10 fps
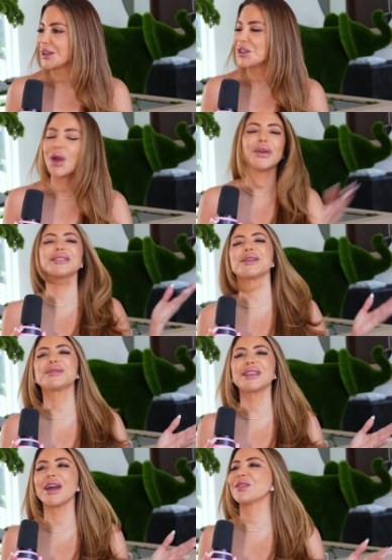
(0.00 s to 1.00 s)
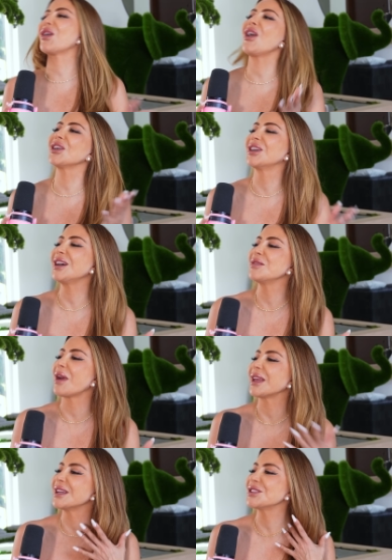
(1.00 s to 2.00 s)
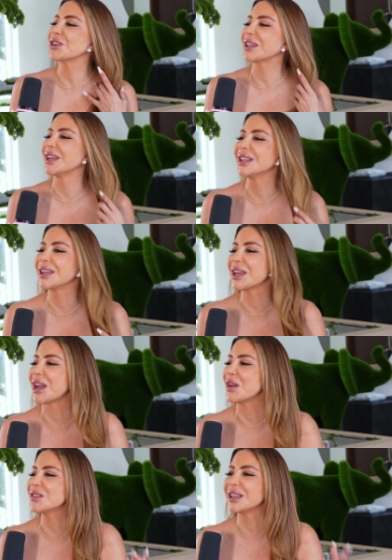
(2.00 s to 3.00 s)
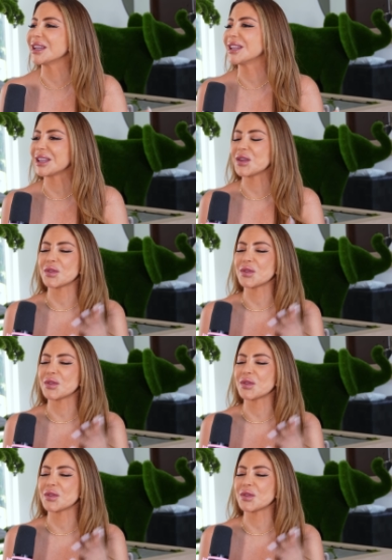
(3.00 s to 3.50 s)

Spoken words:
No one's upset. We're all good. My kids are killing it. I'm killing it.